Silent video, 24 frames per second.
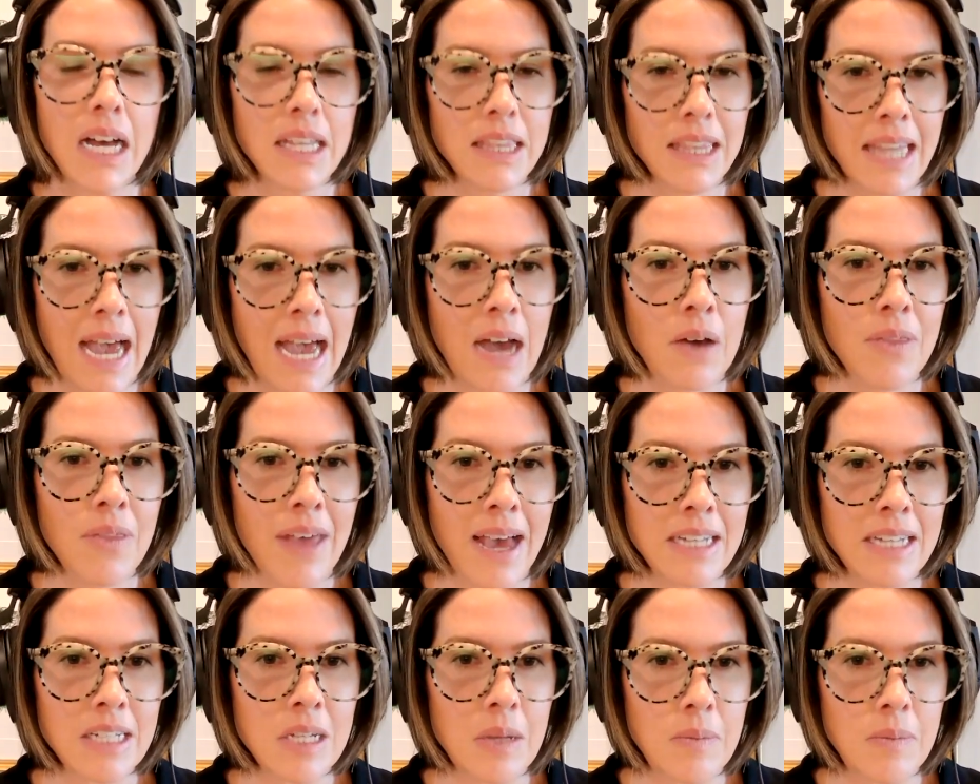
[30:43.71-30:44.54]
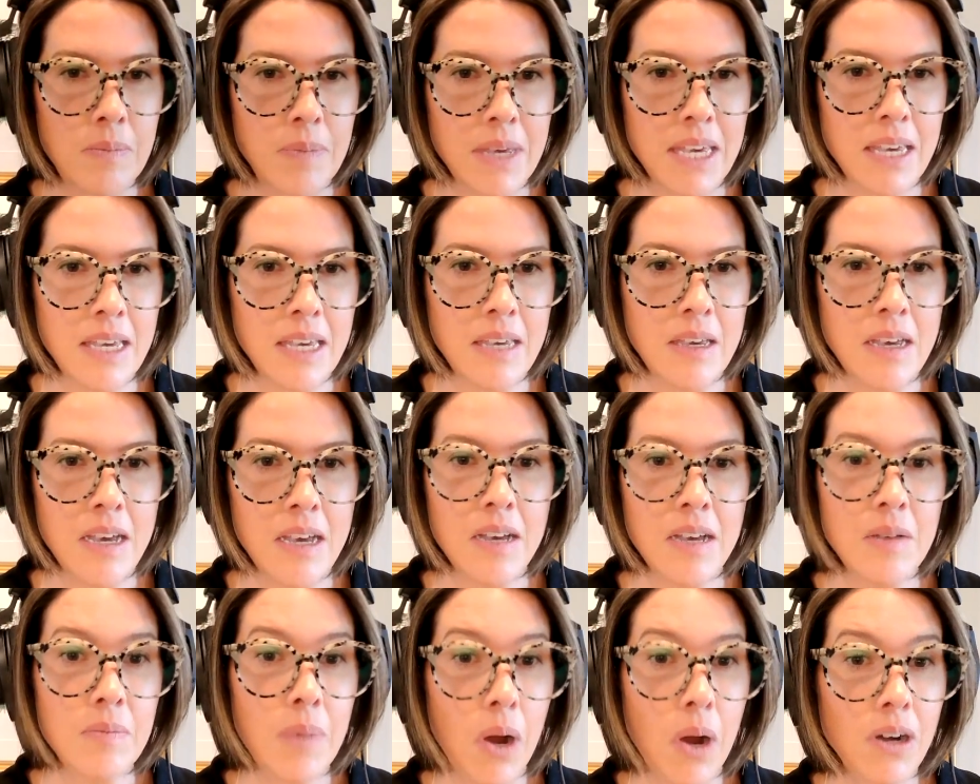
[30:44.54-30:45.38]
allow that to
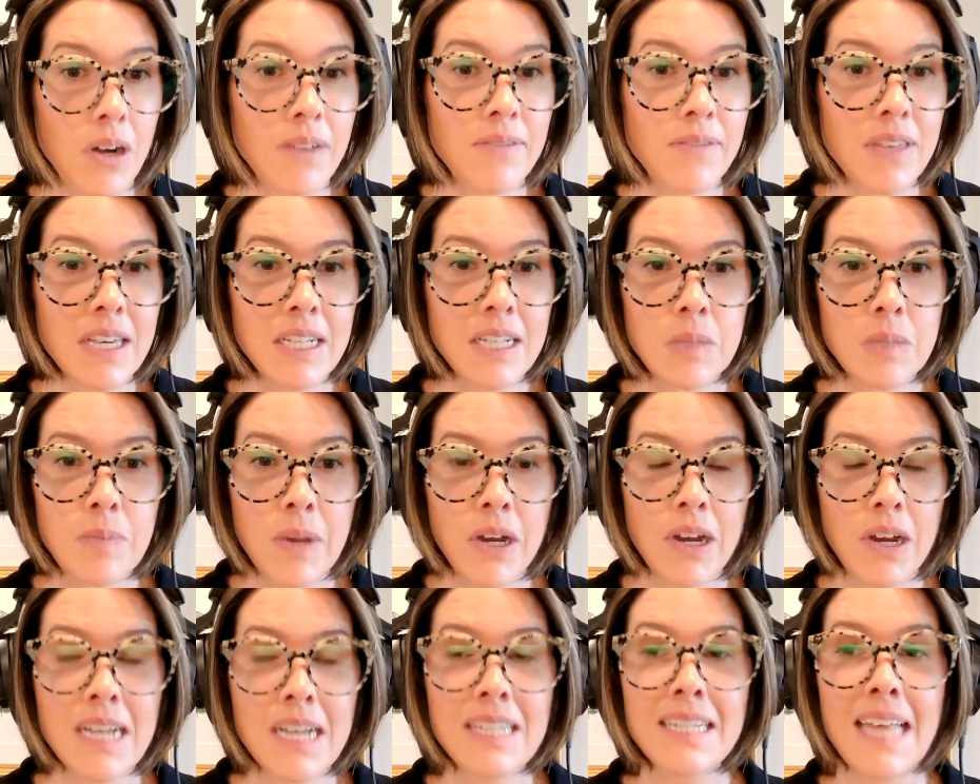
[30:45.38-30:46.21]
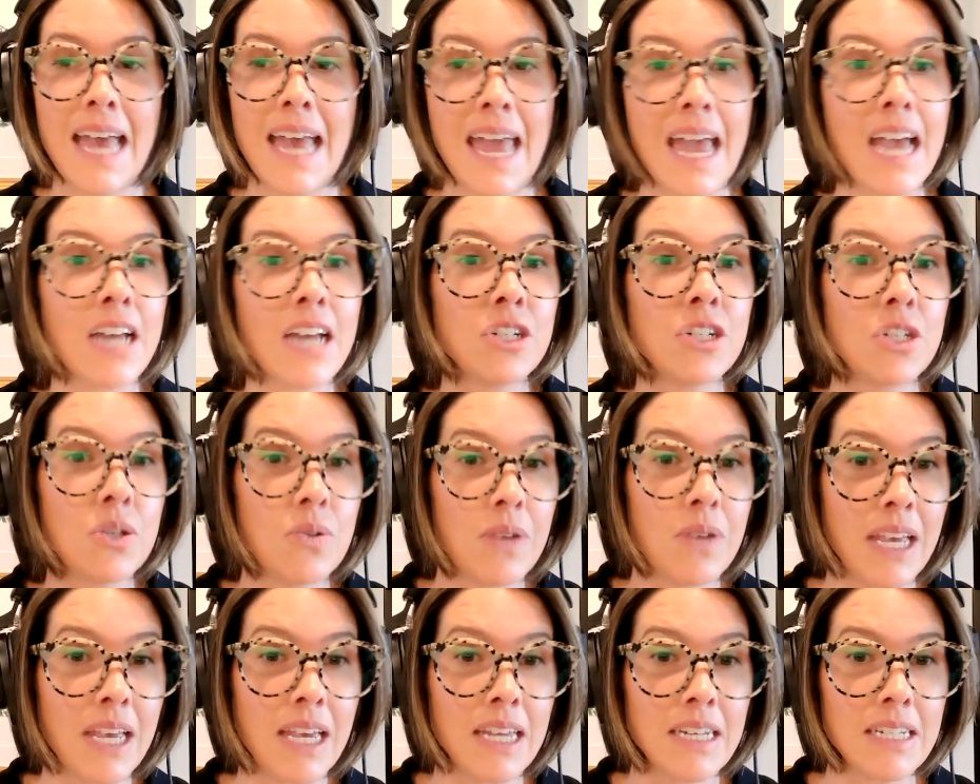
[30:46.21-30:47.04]
be part of the experience, and
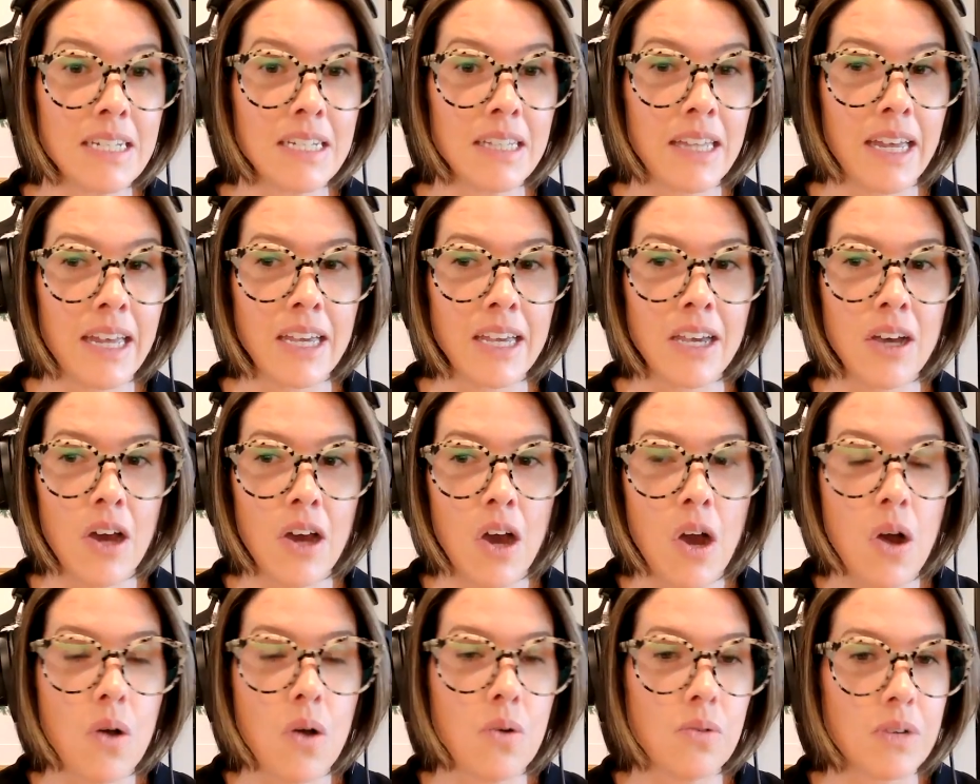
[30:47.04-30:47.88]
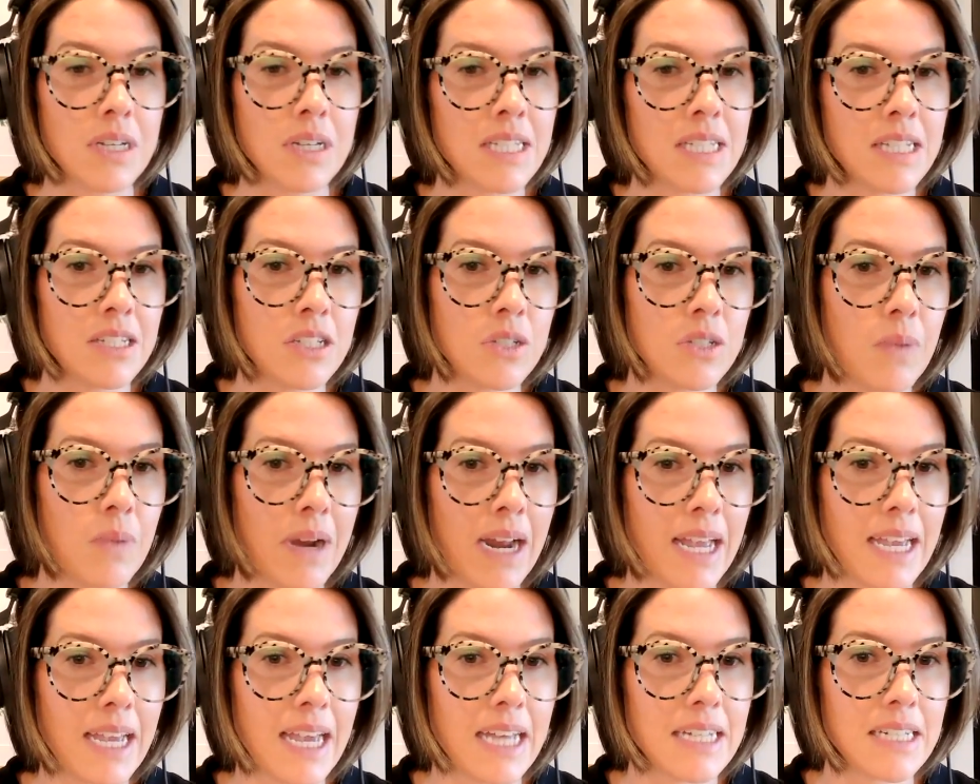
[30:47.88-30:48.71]
tuning into like, oh, because this
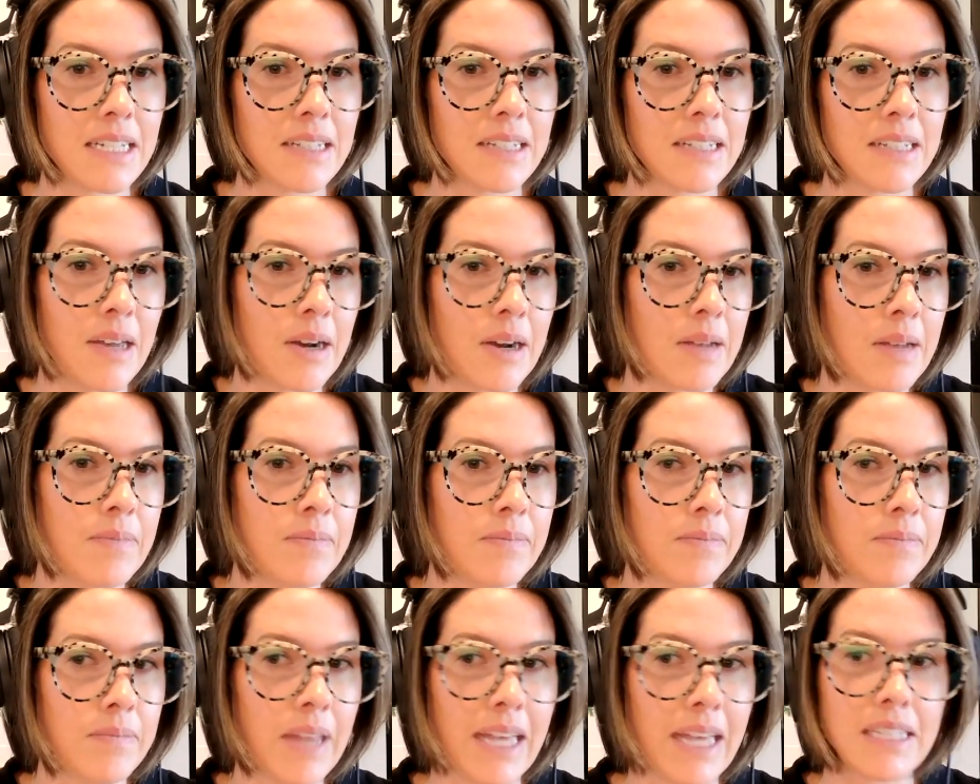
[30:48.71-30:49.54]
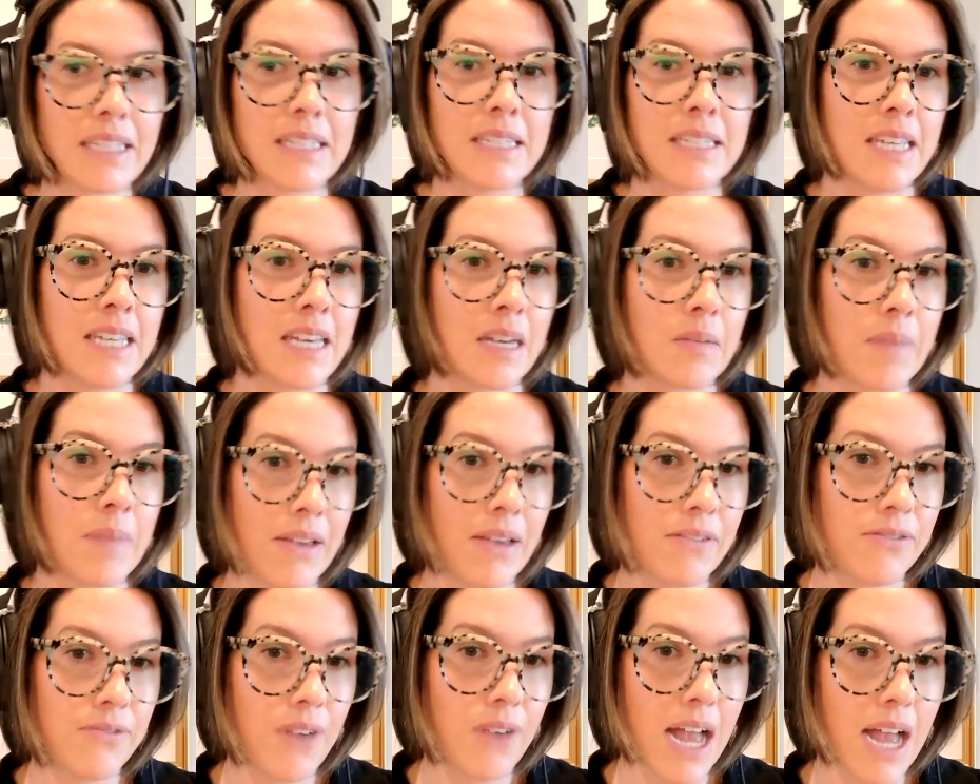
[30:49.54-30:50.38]
is when I get to, then I'm like
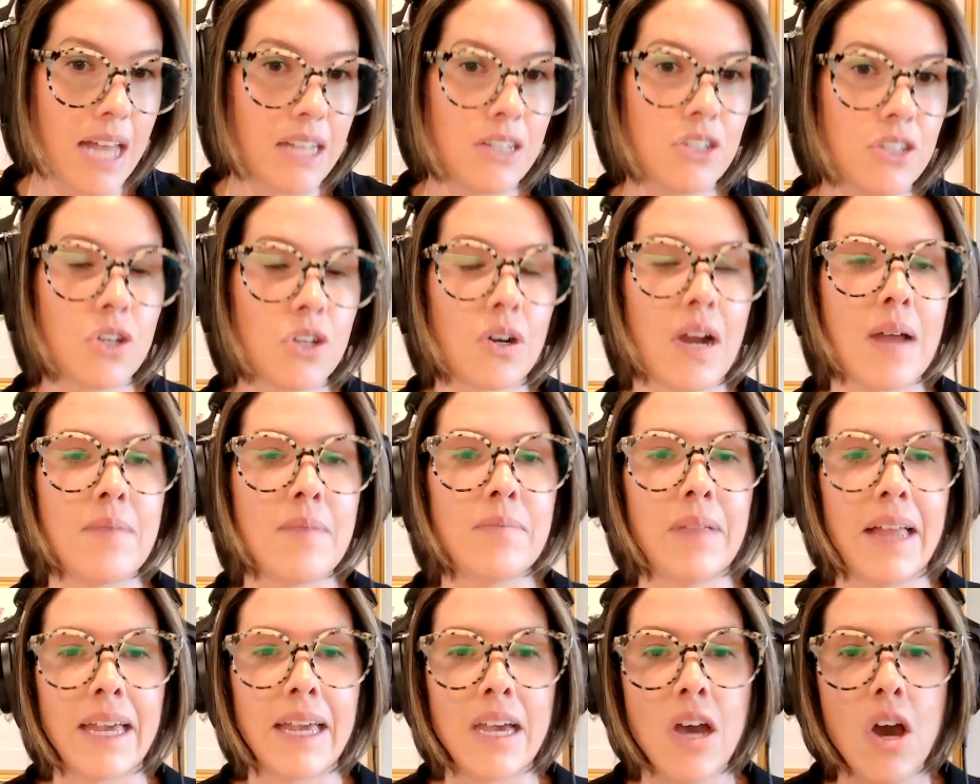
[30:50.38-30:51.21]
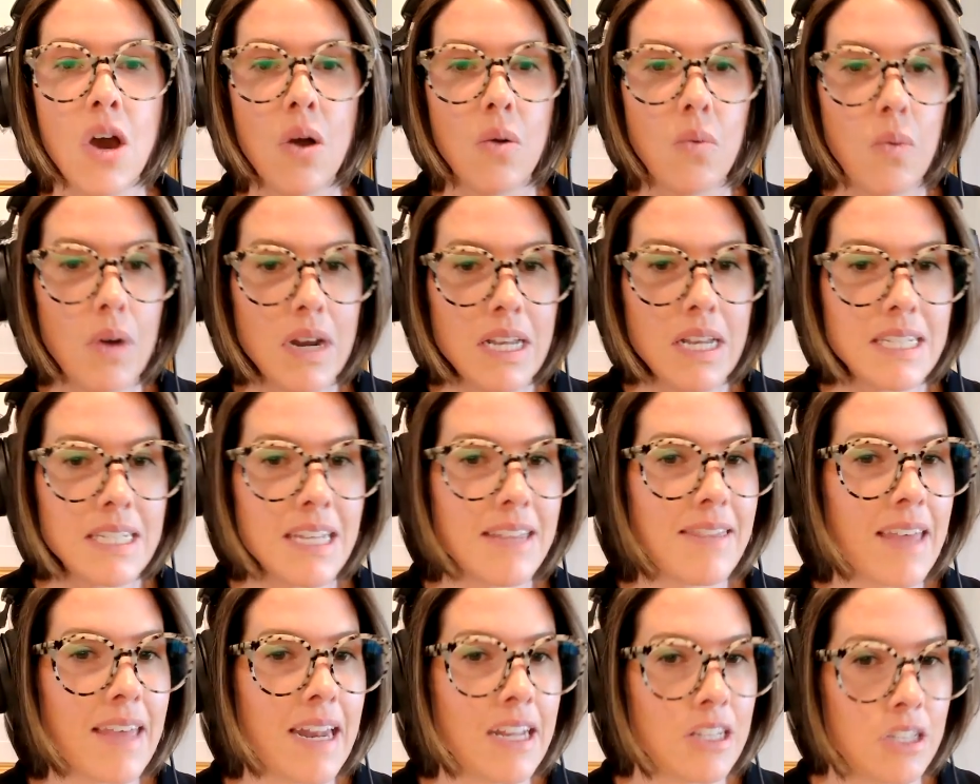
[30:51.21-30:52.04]
seeing my friends, or I'm like, what
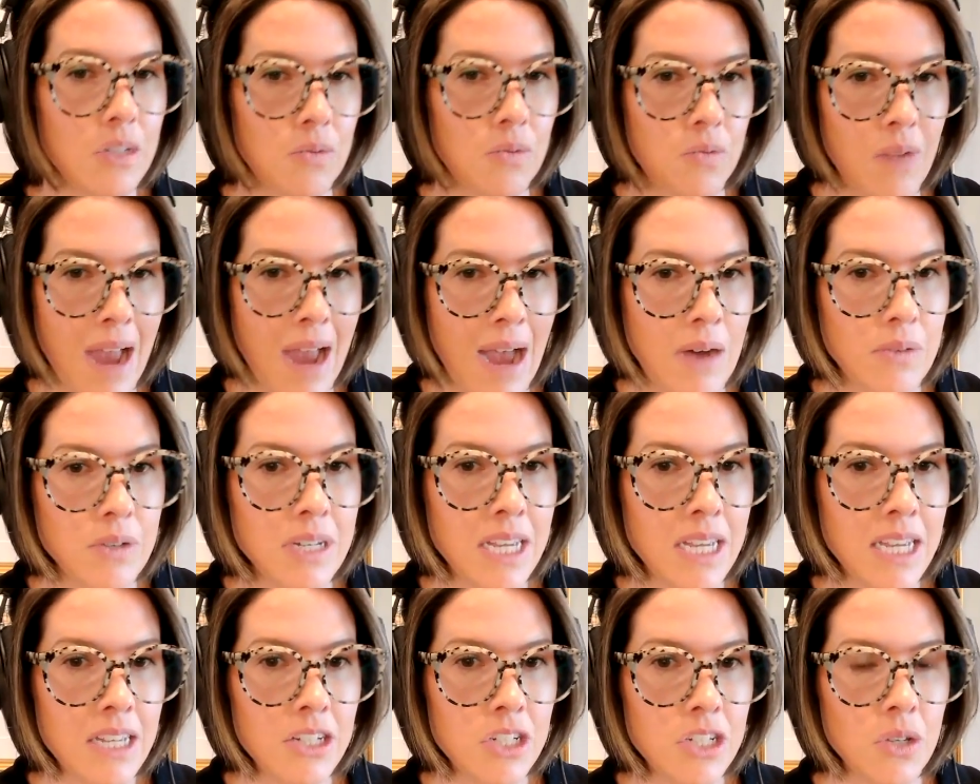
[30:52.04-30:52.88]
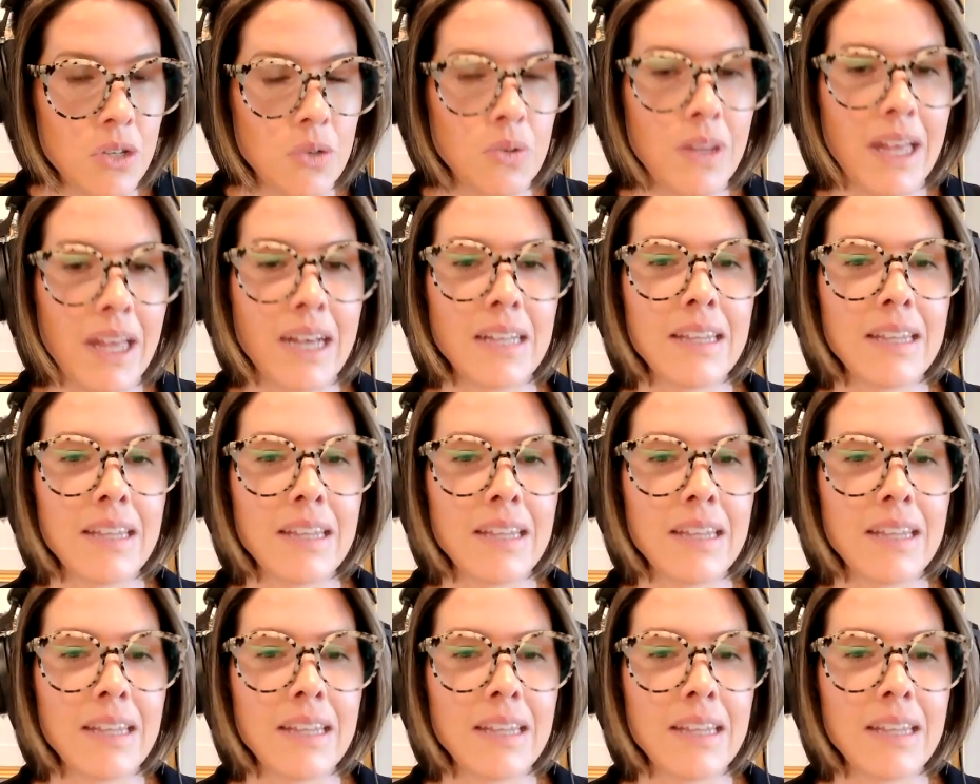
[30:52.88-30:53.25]
is it that it's around it too?